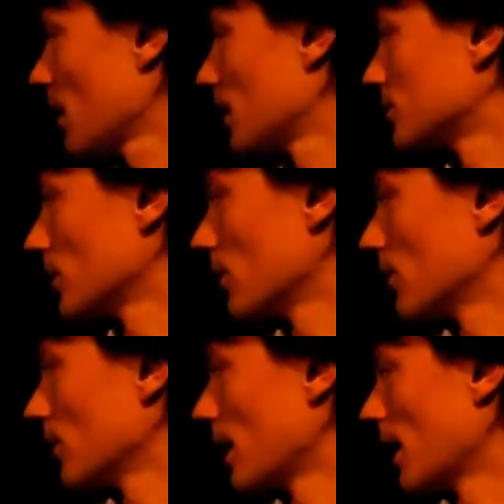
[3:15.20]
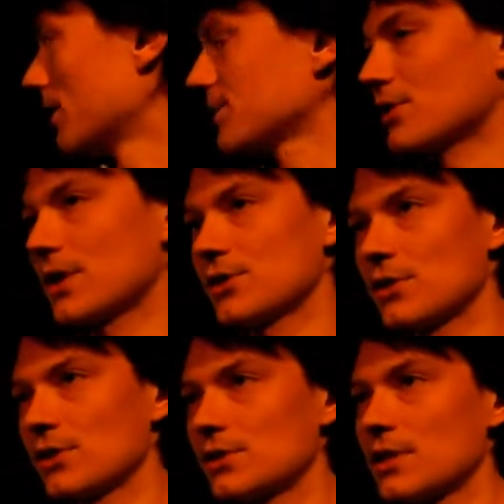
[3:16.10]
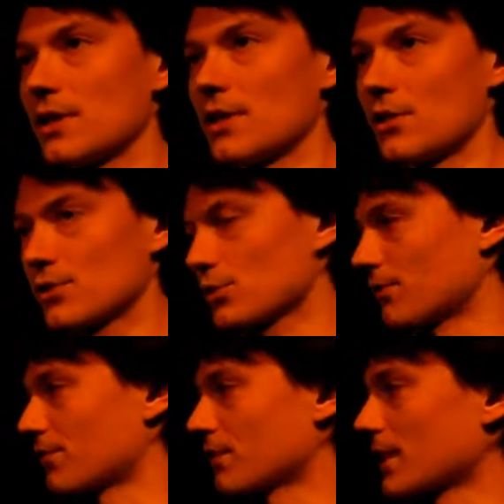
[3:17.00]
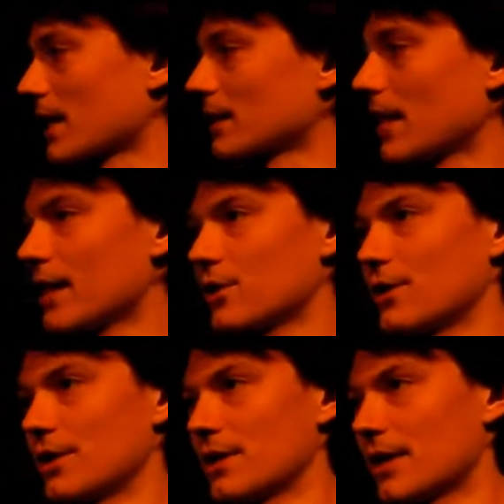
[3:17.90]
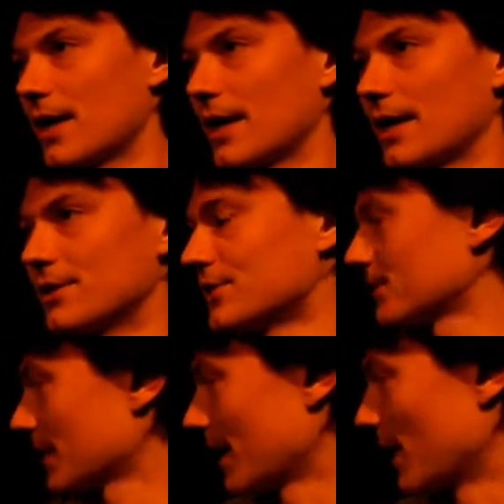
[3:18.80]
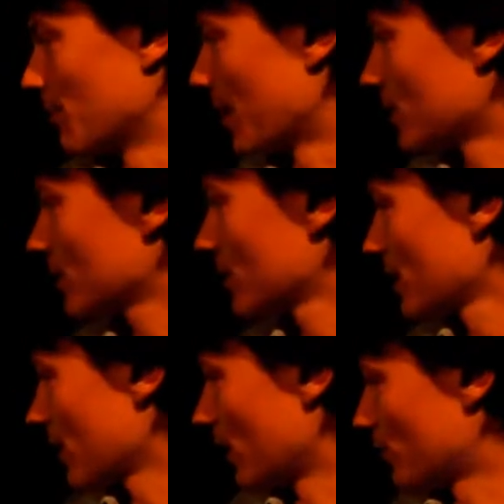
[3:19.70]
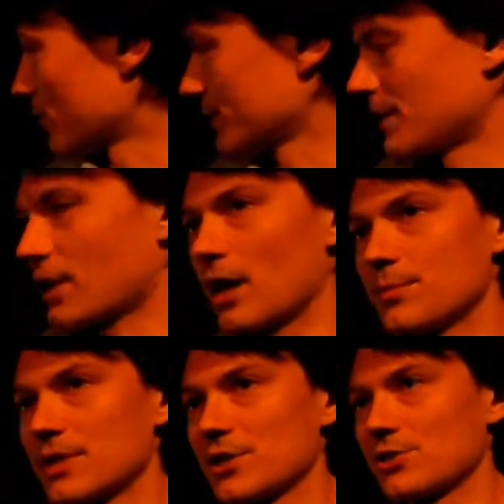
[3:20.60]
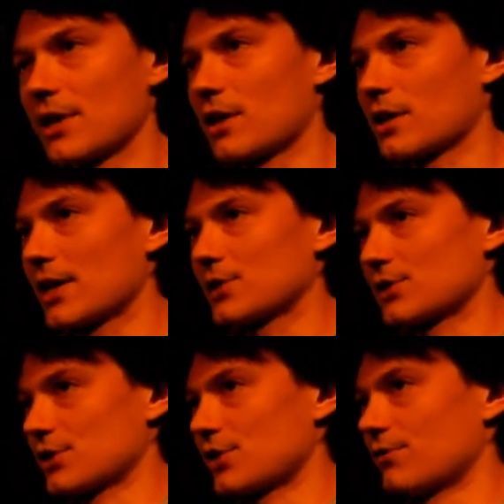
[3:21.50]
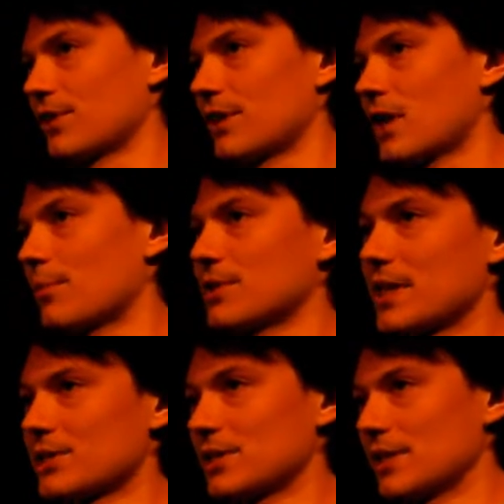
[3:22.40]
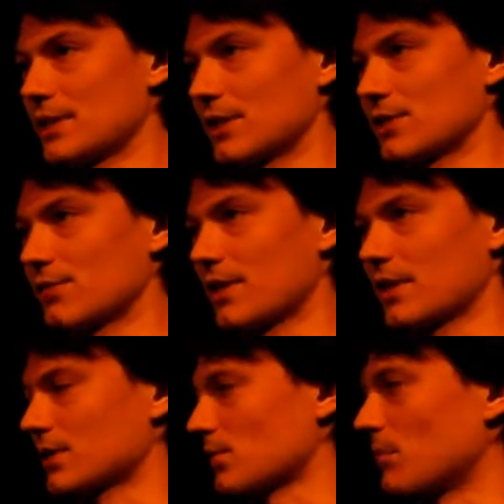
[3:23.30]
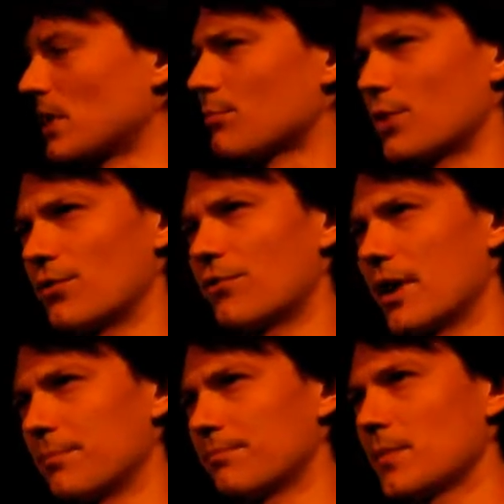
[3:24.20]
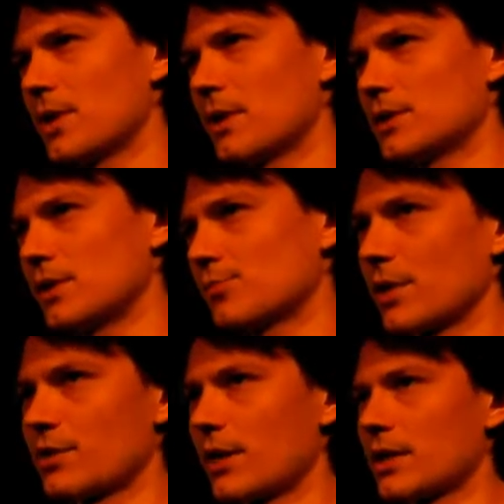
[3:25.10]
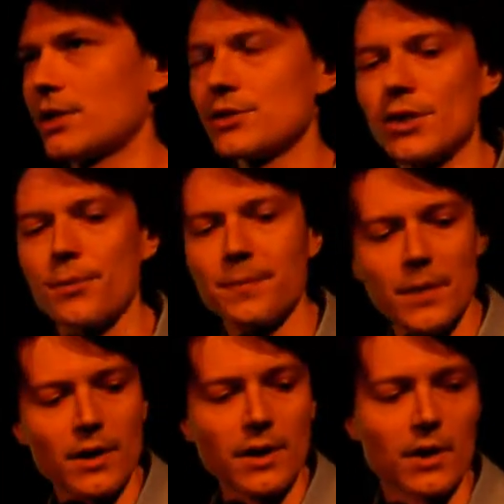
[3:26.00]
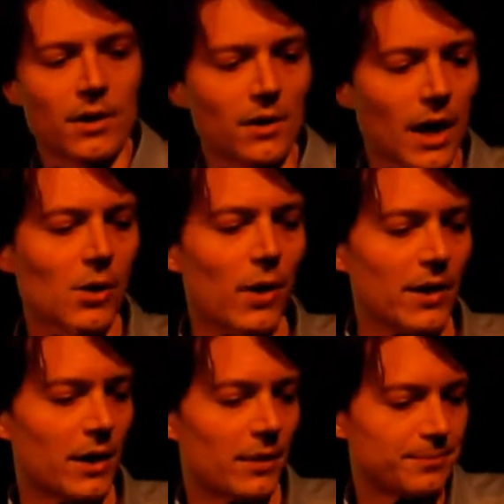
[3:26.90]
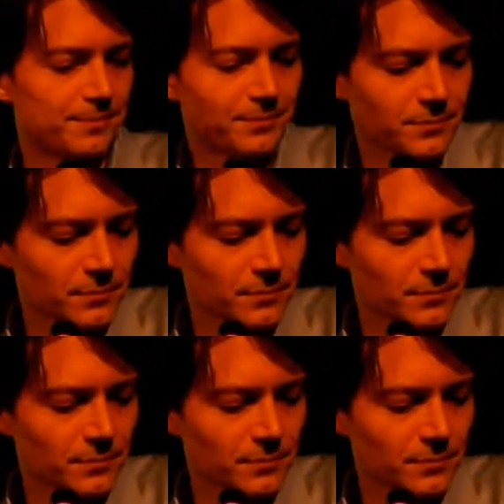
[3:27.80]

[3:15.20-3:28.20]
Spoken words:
So these are nice, and you can see that they're sort of getting lighter and better. Unfortunately, the computational AR glasses are still very computationally intensive. I think it's a minute per frame to display correctly, so not quite there.